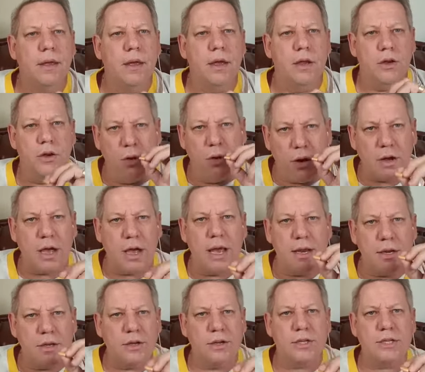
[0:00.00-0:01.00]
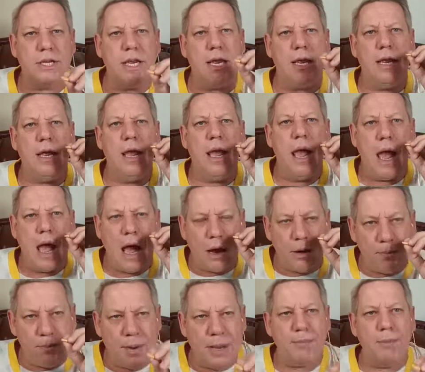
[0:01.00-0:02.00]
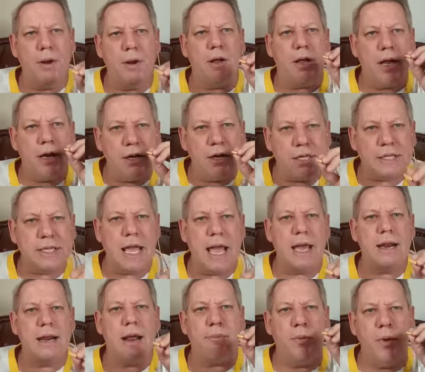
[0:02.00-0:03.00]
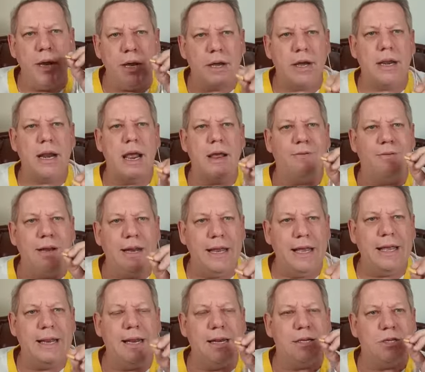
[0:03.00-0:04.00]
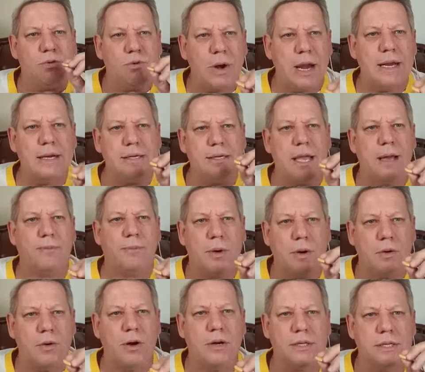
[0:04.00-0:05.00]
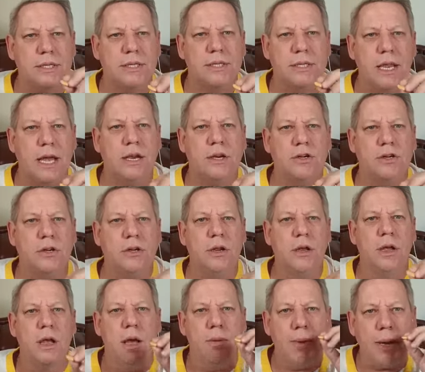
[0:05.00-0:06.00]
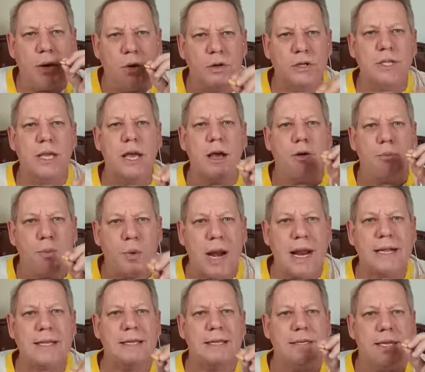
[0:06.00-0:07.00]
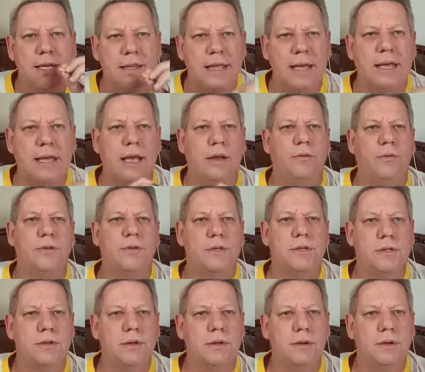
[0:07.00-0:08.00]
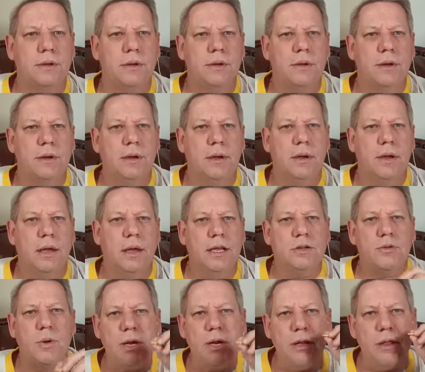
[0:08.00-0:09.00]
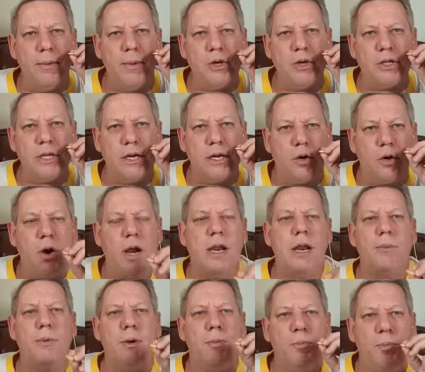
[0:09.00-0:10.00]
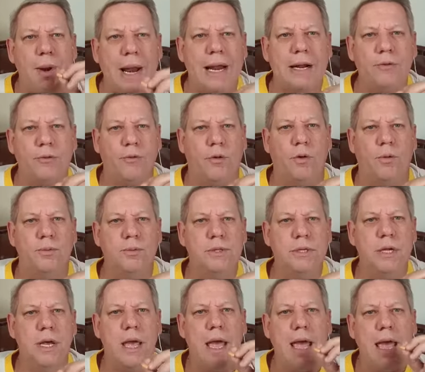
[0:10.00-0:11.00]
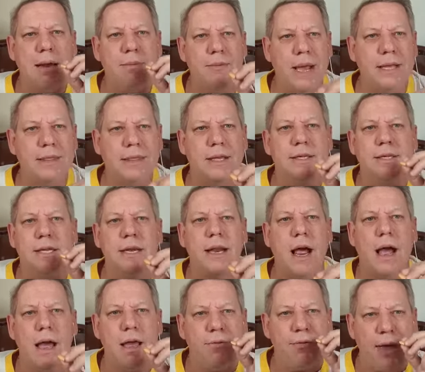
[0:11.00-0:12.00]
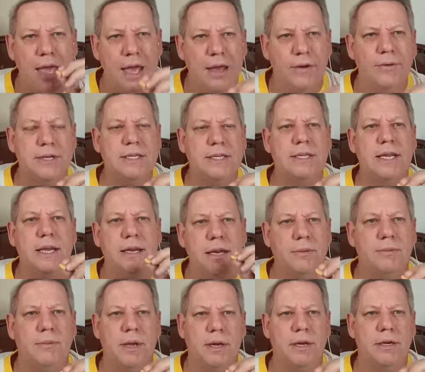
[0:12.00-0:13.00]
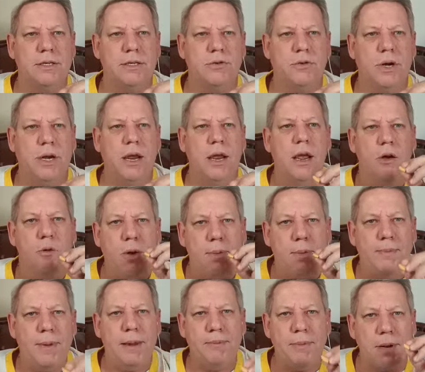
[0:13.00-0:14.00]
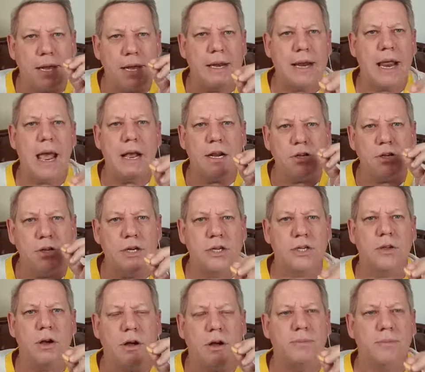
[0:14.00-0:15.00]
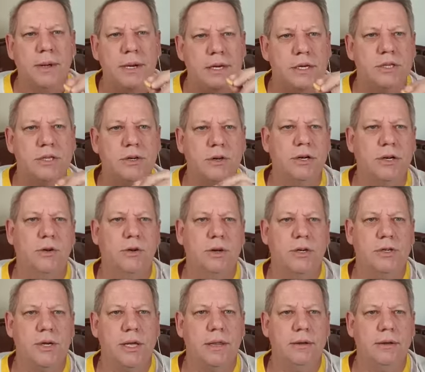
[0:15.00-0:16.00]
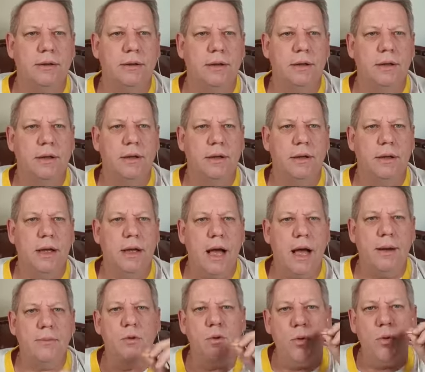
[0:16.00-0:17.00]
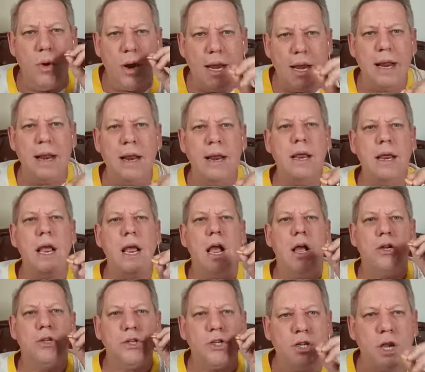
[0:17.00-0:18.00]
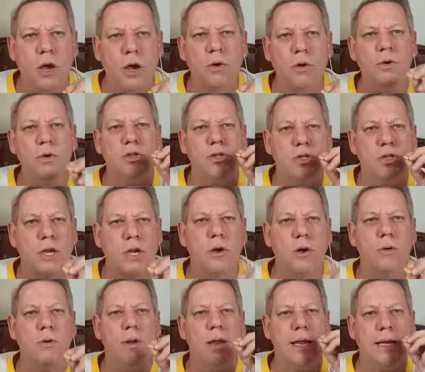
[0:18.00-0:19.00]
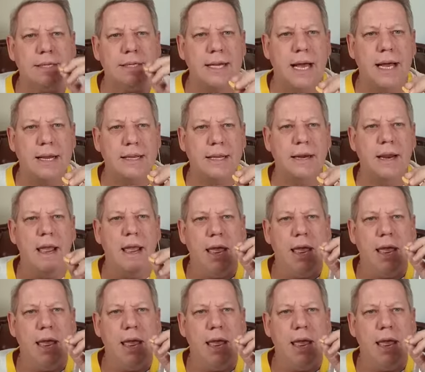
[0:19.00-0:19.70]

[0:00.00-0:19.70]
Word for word: You are going to see how people are going to stand up. We are going to have leaders raised up across this nation because they are practicing their gifts. It's one of the most incredible platforms and methods that I've ever seen in ministry where people can actually start ministering to each other. I'm really so, so excited.